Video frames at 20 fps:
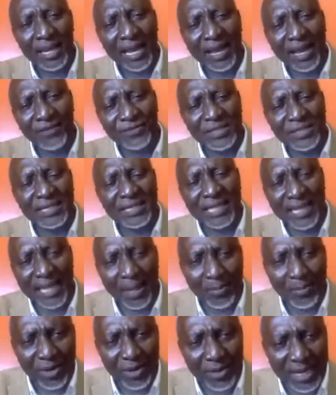I've seen the
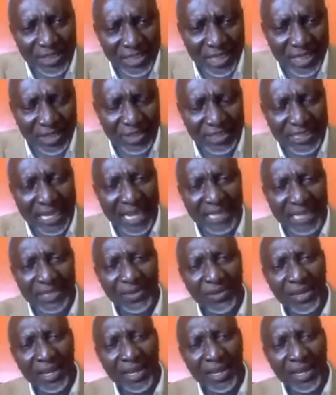Liberian genocide.